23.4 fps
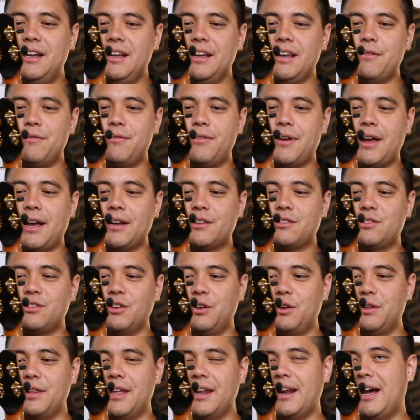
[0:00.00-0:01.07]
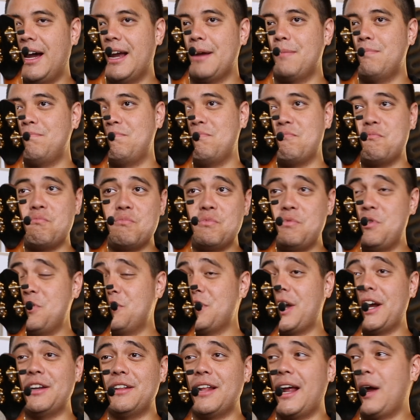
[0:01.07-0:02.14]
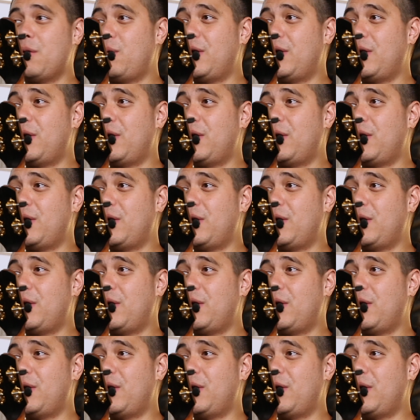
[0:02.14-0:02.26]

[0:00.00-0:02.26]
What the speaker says: In fact, so that I decided I